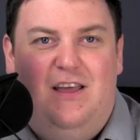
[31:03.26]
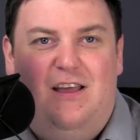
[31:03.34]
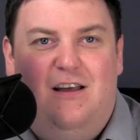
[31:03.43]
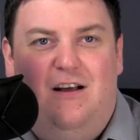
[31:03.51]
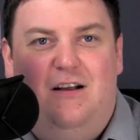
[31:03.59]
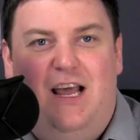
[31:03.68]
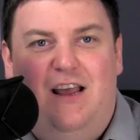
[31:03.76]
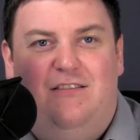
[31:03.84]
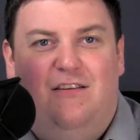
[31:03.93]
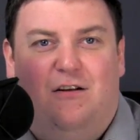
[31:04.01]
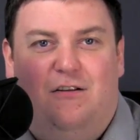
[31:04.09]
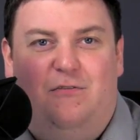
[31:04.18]
the
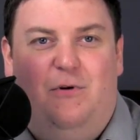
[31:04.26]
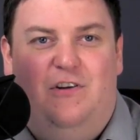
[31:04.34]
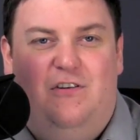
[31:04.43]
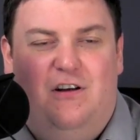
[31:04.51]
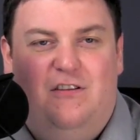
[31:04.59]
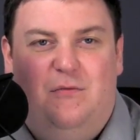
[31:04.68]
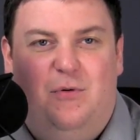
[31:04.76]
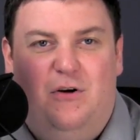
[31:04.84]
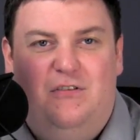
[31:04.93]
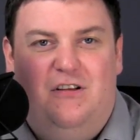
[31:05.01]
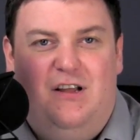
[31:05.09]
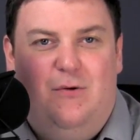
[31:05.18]
glaciers, which
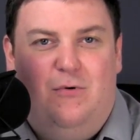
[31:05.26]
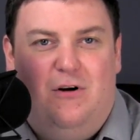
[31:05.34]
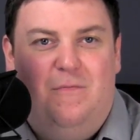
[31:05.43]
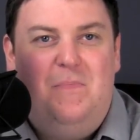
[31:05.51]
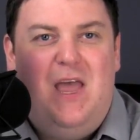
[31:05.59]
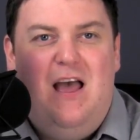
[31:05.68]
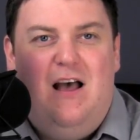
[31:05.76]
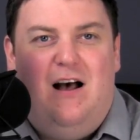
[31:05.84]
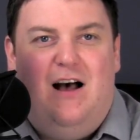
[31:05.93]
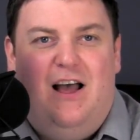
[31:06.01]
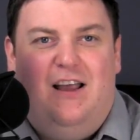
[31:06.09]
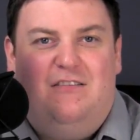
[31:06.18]
supposedly were,
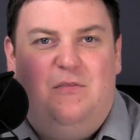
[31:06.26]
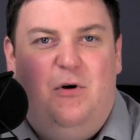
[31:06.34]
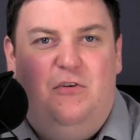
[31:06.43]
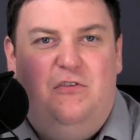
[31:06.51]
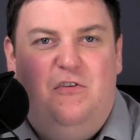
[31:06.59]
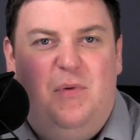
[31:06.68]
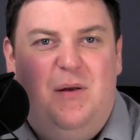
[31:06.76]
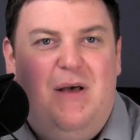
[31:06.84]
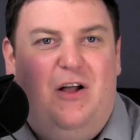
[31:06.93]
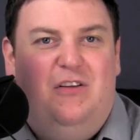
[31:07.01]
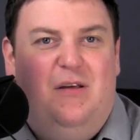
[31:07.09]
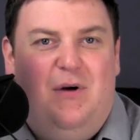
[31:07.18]
I guess, supposed to have been
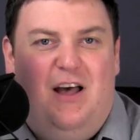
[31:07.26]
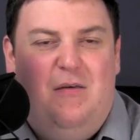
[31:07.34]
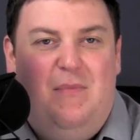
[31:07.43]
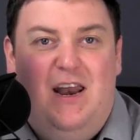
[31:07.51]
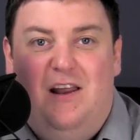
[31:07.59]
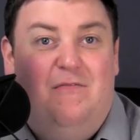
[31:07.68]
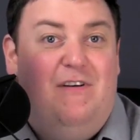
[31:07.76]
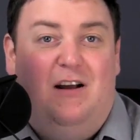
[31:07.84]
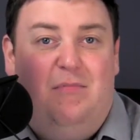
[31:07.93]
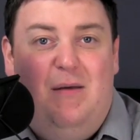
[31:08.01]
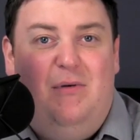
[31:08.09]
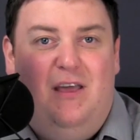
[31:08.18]
melting by the minute. In
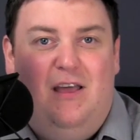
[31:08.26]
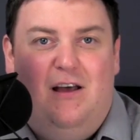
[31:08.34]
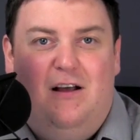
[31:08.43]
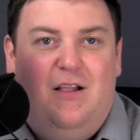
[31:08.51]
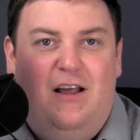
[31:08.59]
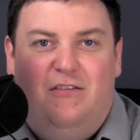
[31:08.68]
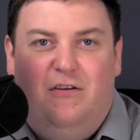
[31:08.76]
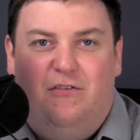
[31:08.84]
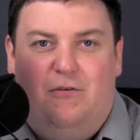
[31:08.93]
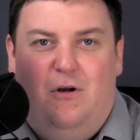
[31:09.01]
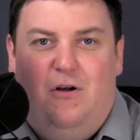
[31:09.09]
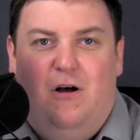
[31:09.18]
fact, maybe the glaciers
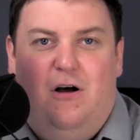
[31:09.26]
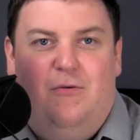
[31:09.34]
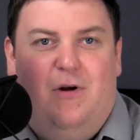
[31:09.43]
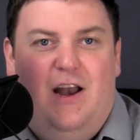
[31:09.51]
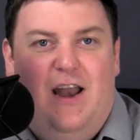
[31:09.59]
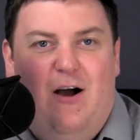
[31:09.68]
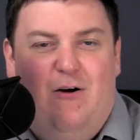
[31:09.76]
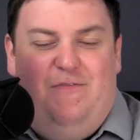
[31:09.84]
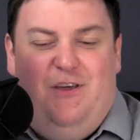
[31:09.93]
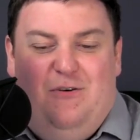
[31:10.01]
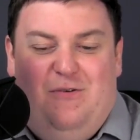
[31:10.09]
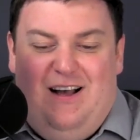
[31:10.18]
are all gone right now
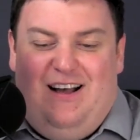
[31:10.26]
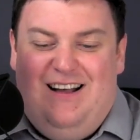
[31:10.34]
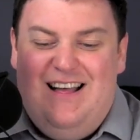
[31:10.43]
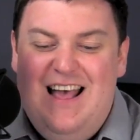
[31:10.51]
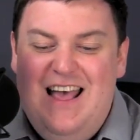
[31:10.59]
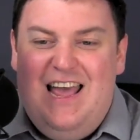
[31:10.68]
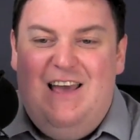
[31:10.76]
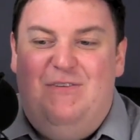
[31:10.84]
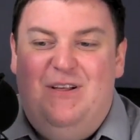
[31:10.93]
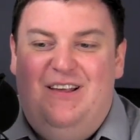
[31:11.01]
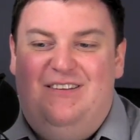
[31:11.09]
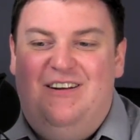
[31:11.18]
if
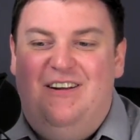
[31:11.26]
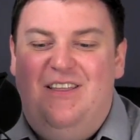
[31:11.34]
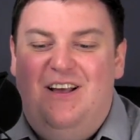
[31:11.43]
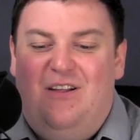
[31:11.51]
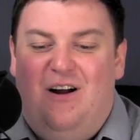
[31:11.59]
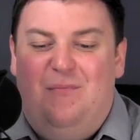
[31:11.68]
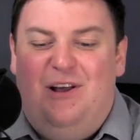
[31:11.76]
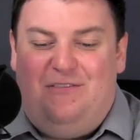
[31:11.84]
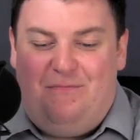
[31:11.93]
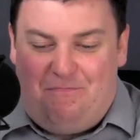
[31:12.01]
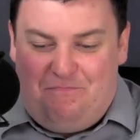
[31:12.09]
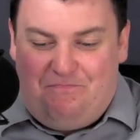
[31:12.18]
you listen to the alarmist.